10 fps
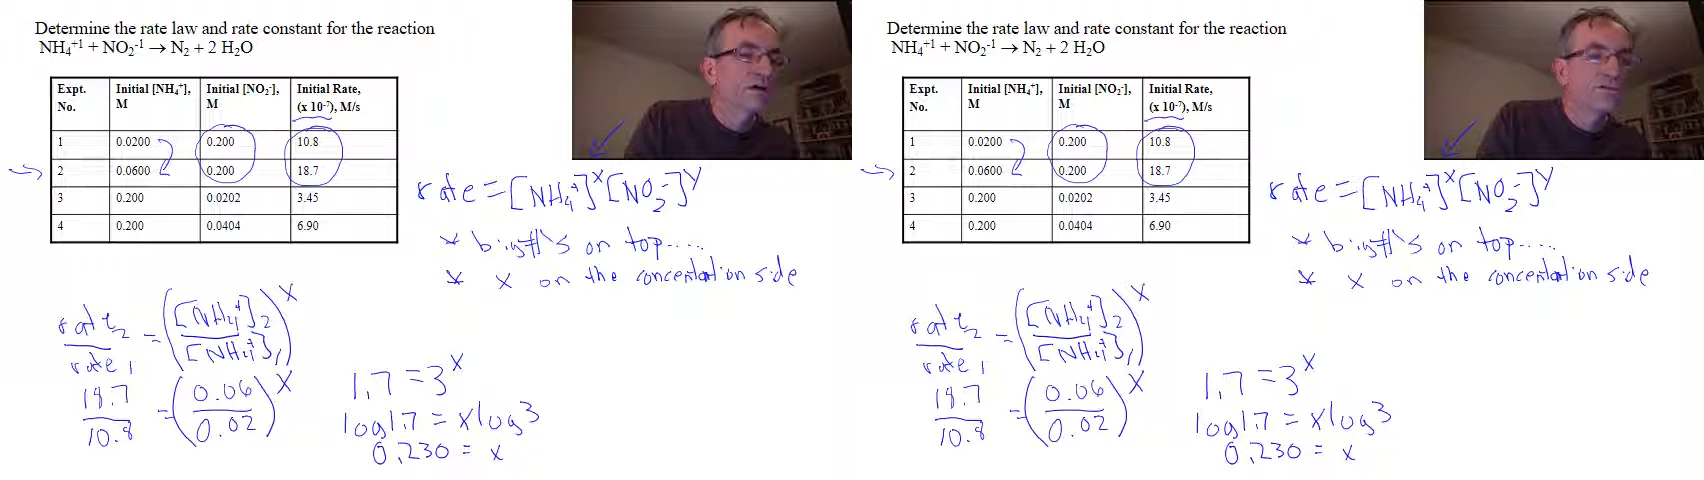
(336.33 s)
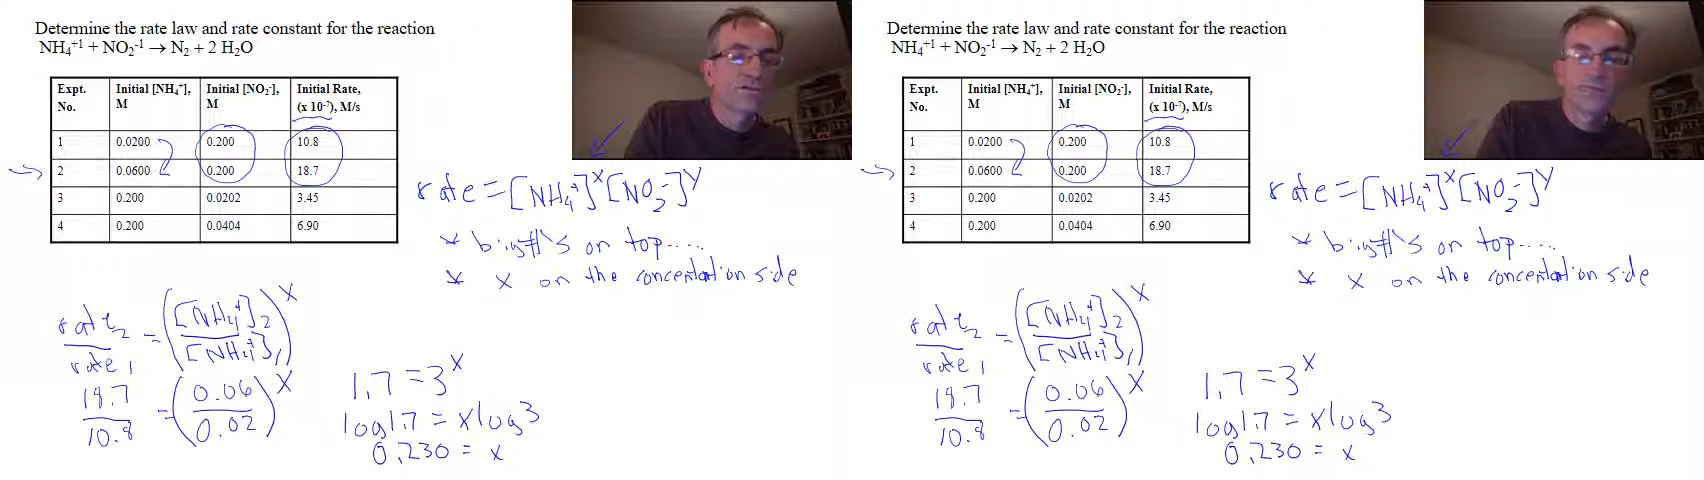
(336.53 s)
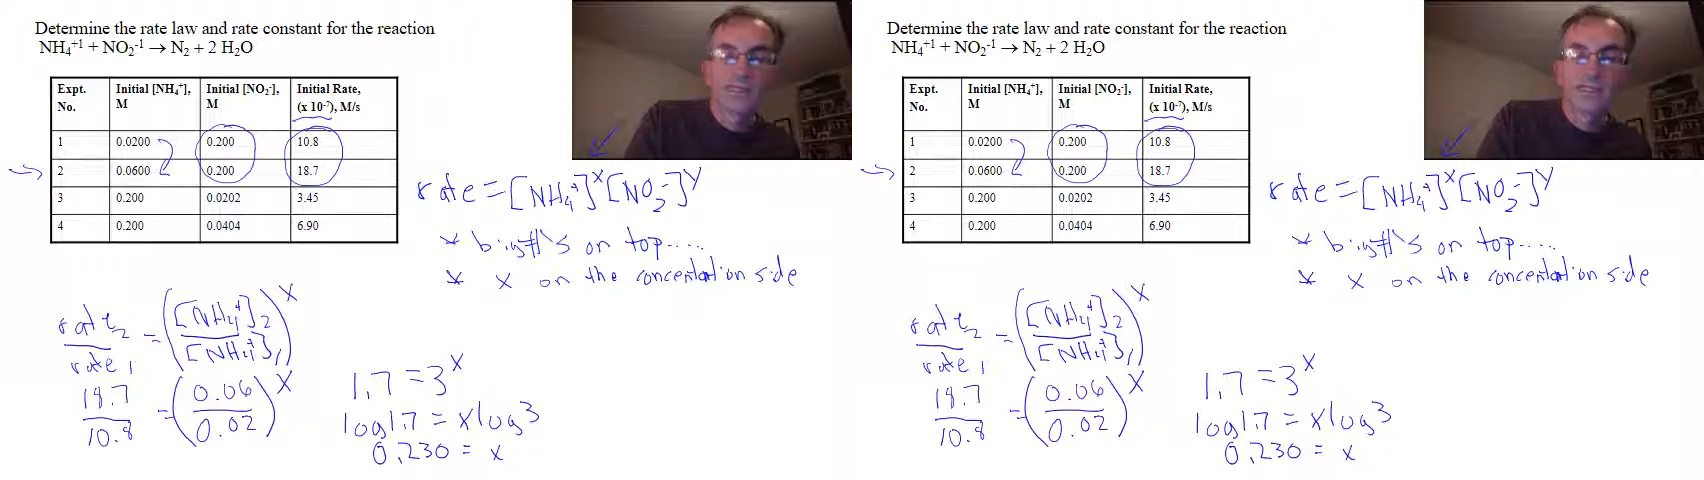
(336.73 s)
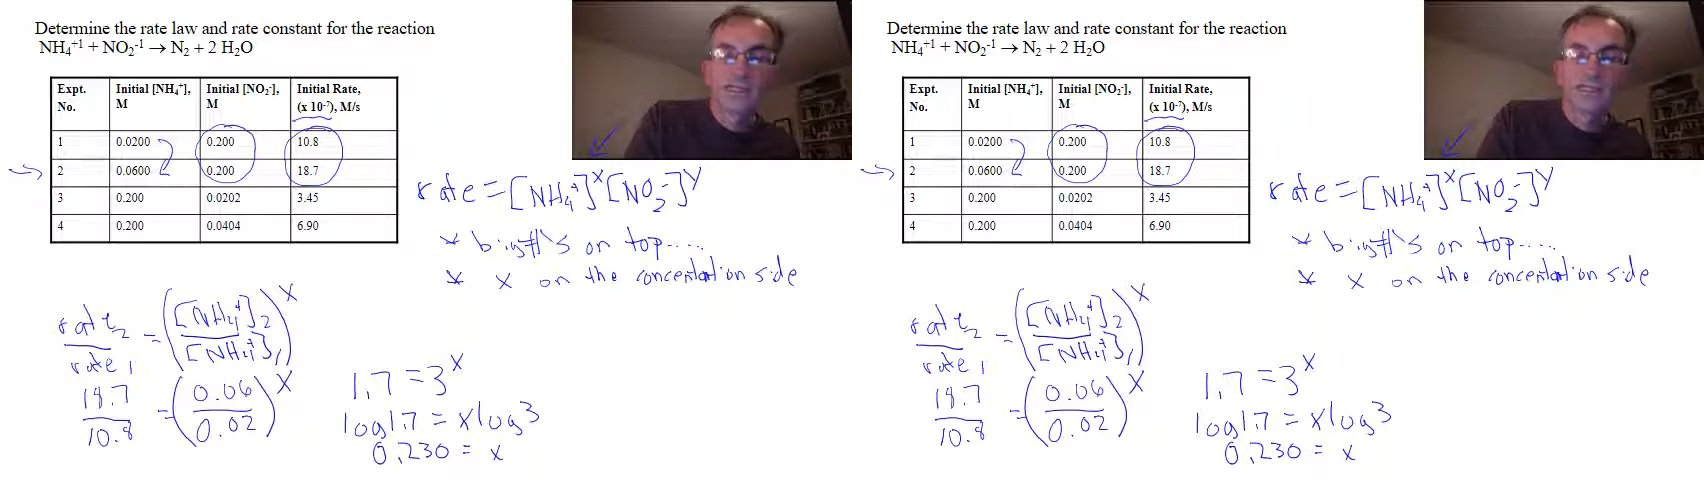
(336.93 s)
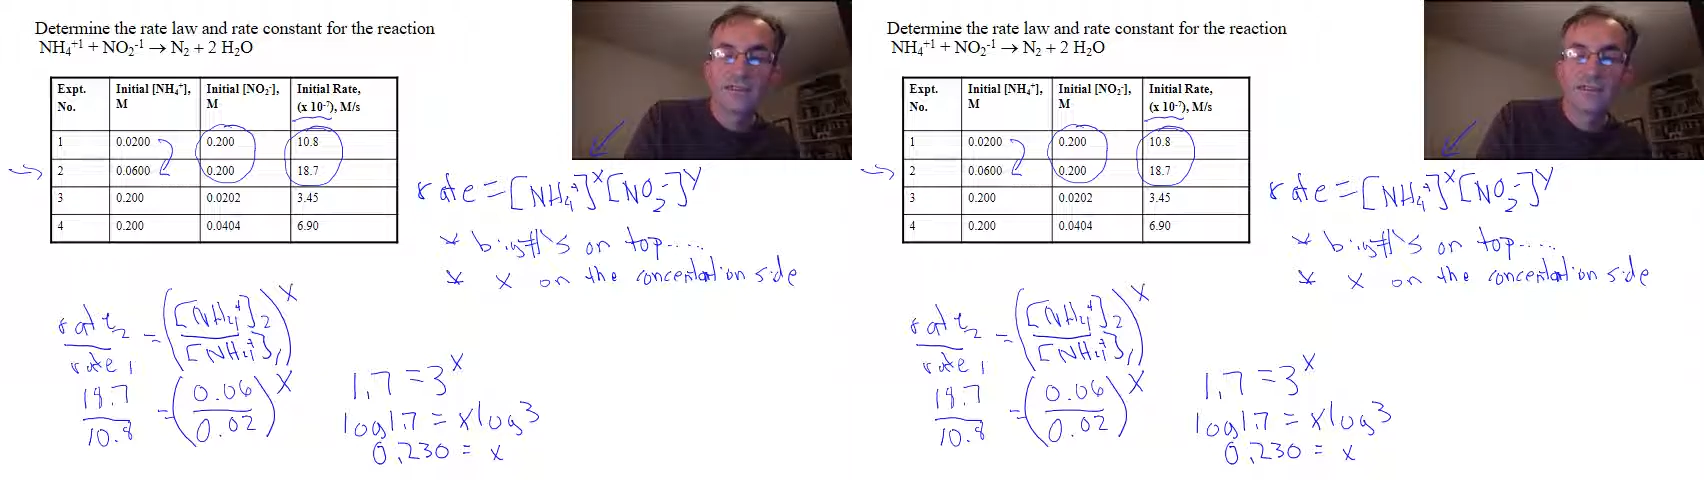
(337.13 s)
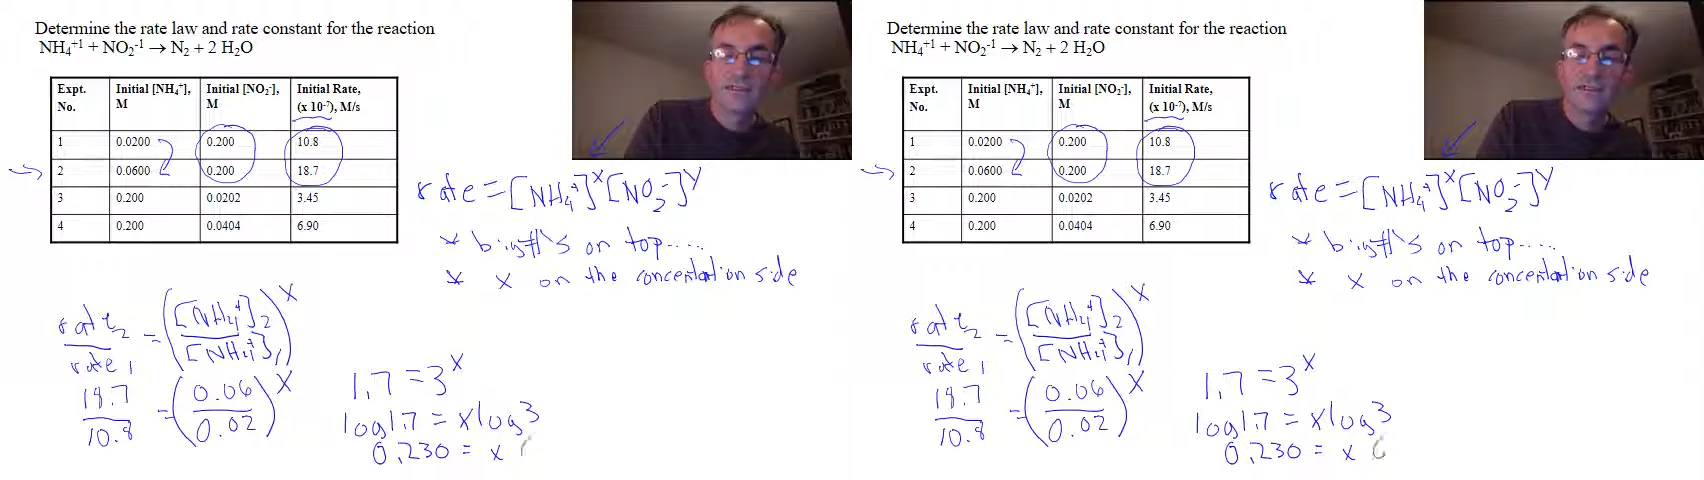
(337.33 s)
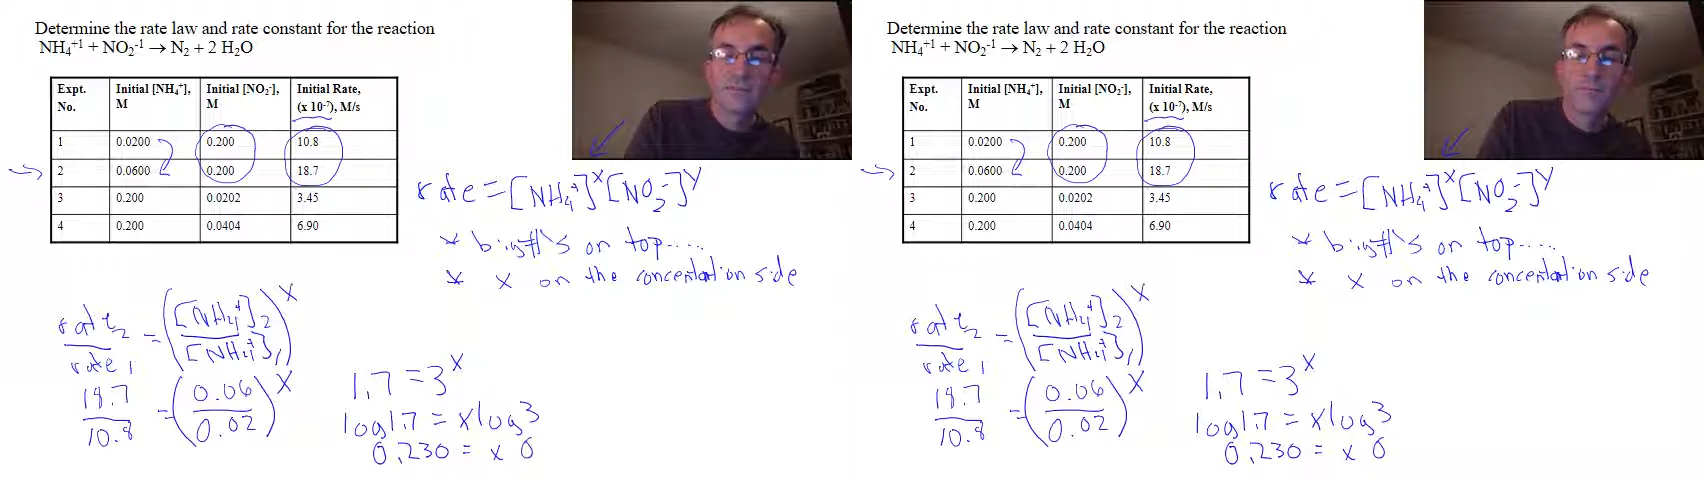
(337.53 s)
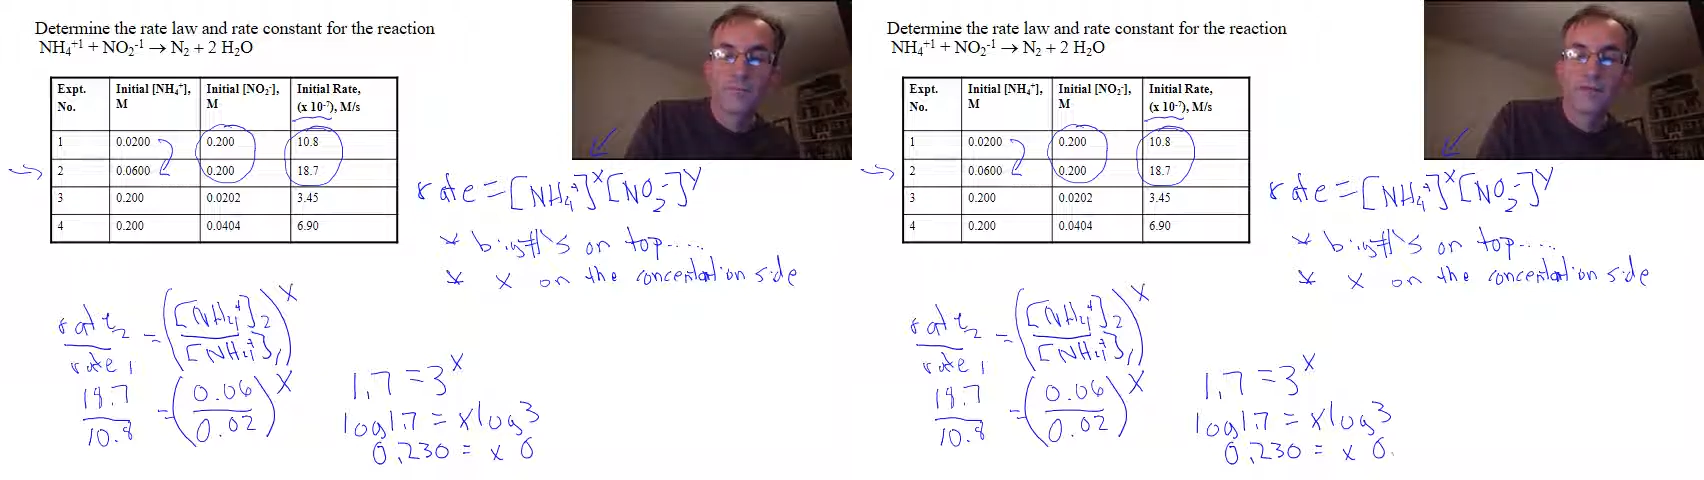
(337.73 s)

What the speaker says: of 3 is